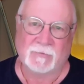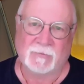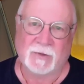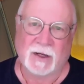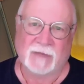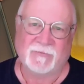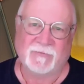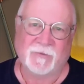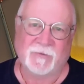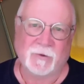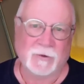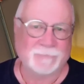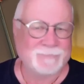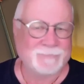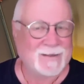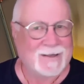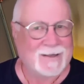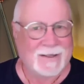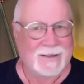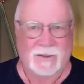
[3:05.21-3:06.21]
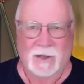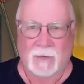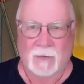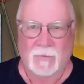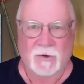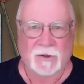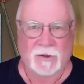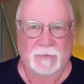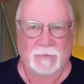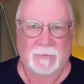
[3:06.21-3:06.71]
But for
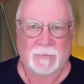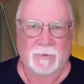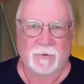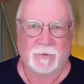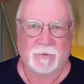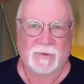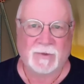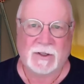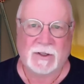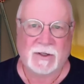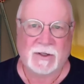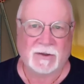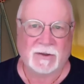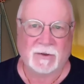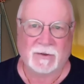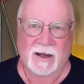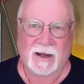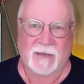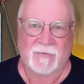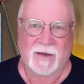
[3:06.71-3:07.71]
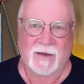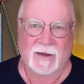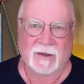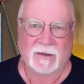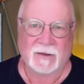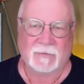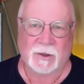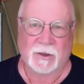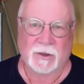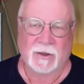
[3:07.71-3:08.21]
most people, you just don't have that
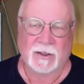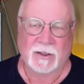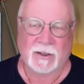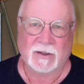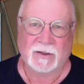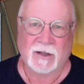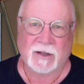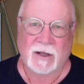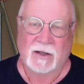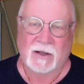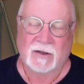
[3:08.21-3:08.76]
experience.